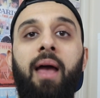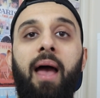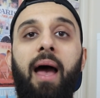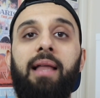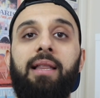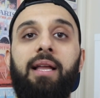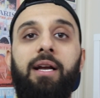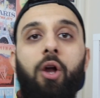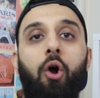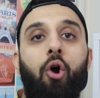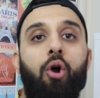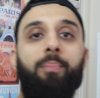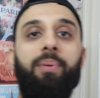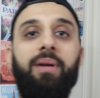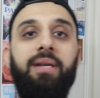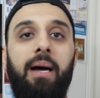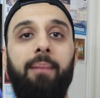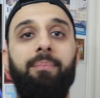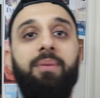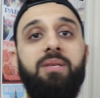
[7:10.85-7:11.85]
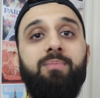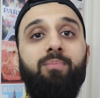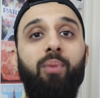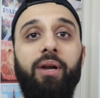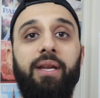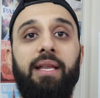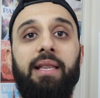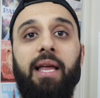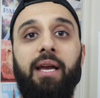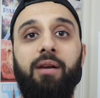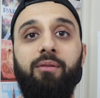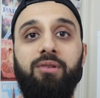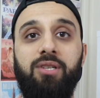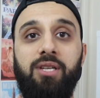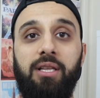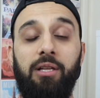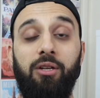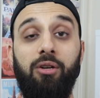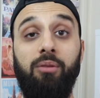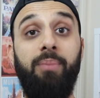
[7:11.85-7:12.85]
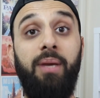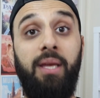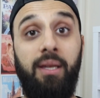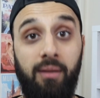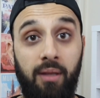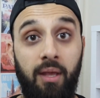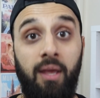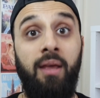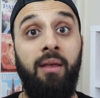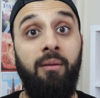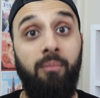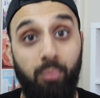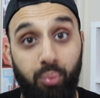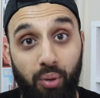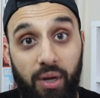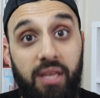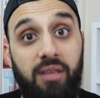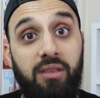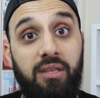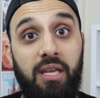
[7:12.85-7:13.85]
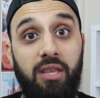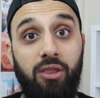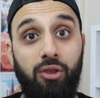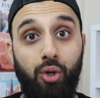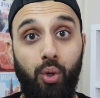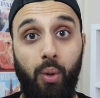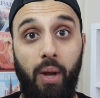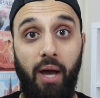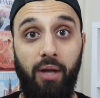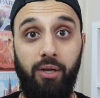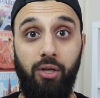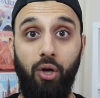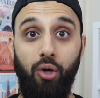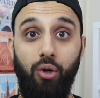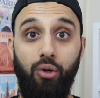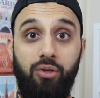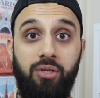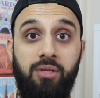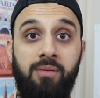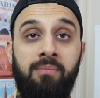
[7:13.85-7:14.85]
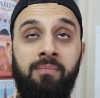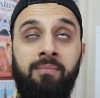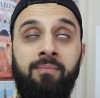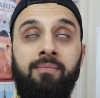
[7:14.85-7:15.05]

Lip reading: and like opened up his body language a little bit. Breathed in through our nose.